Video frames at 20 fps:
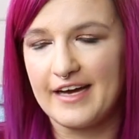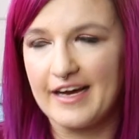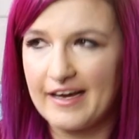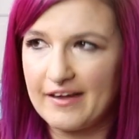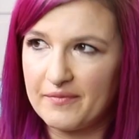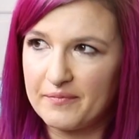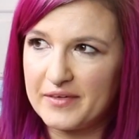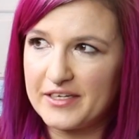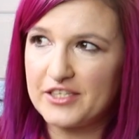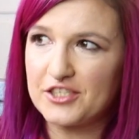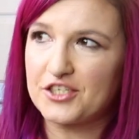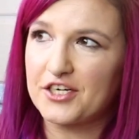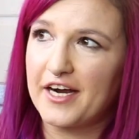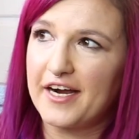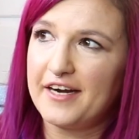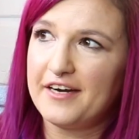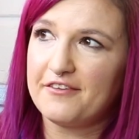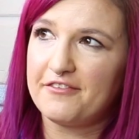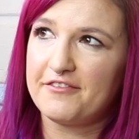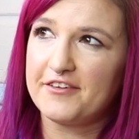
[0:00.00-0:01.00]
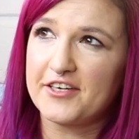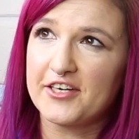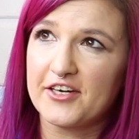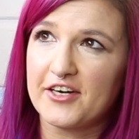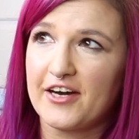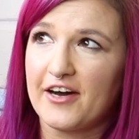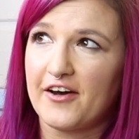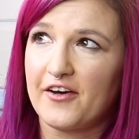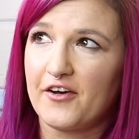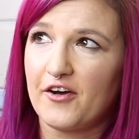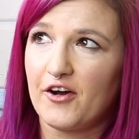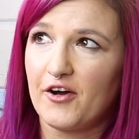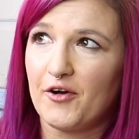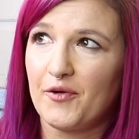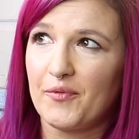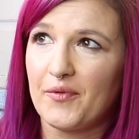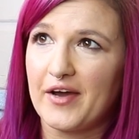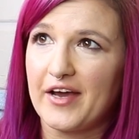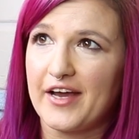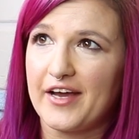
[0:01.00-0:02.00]
I've been trying to figure out
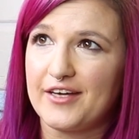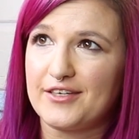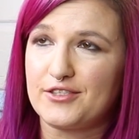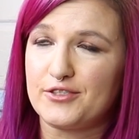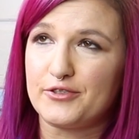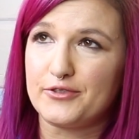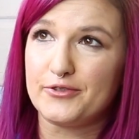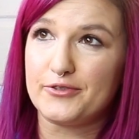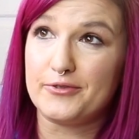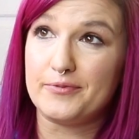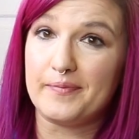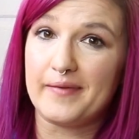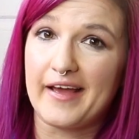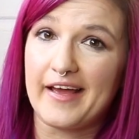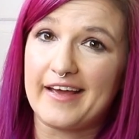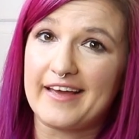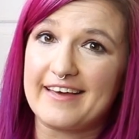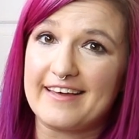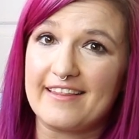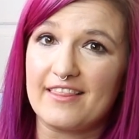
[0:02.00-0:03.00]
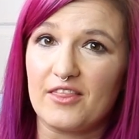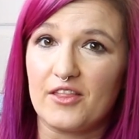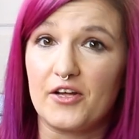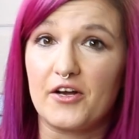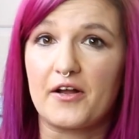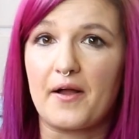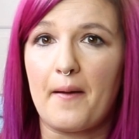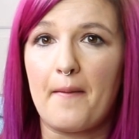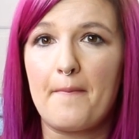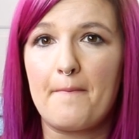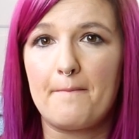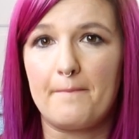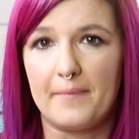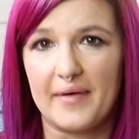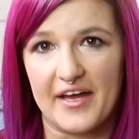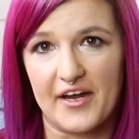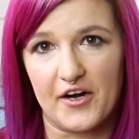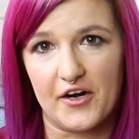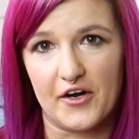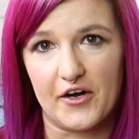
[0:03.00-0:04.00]
a way to make it look
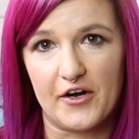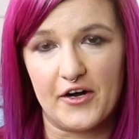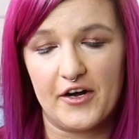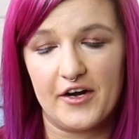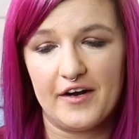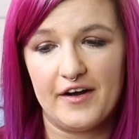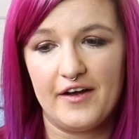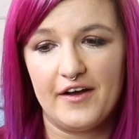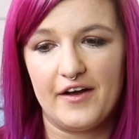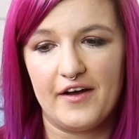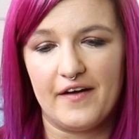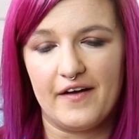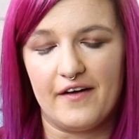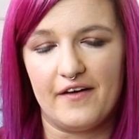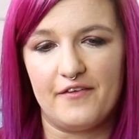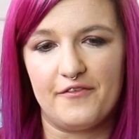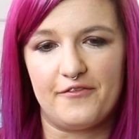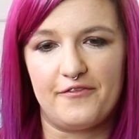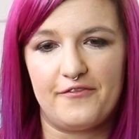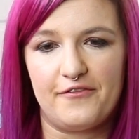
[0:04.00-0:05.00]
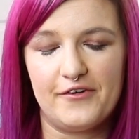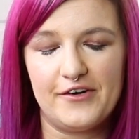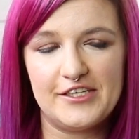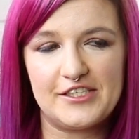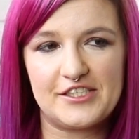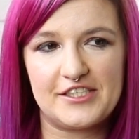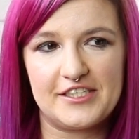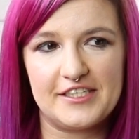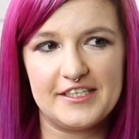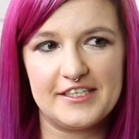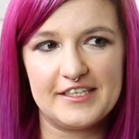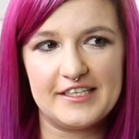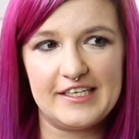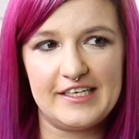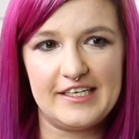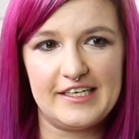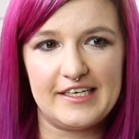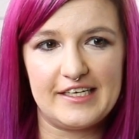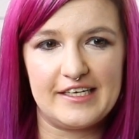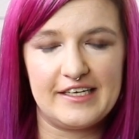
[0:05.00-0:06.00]
better.
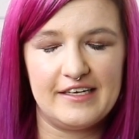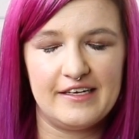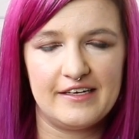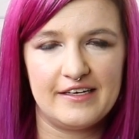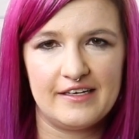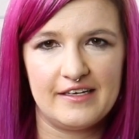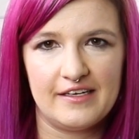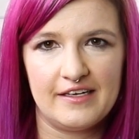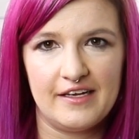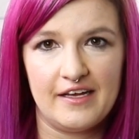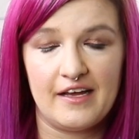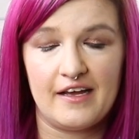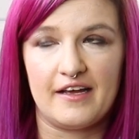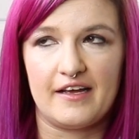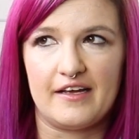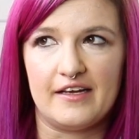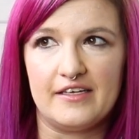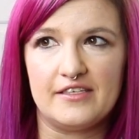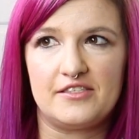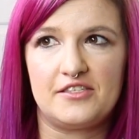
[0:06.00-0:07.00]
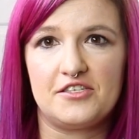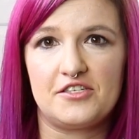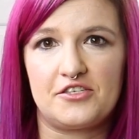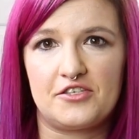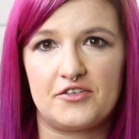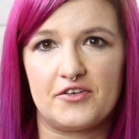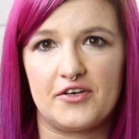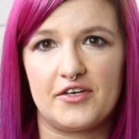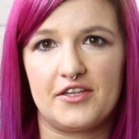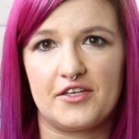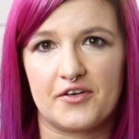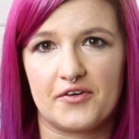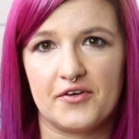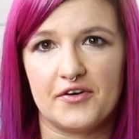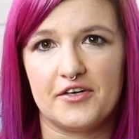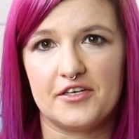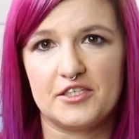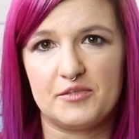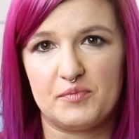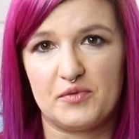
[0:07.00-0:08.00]
Unfortunately, he's destroyed the
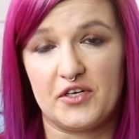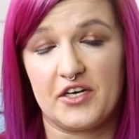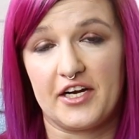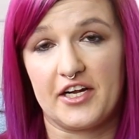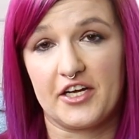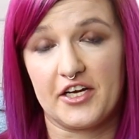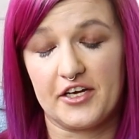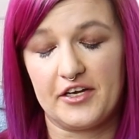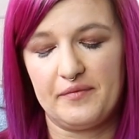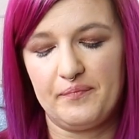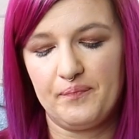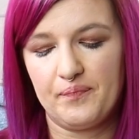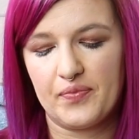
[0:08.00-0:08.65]
corners pretty good.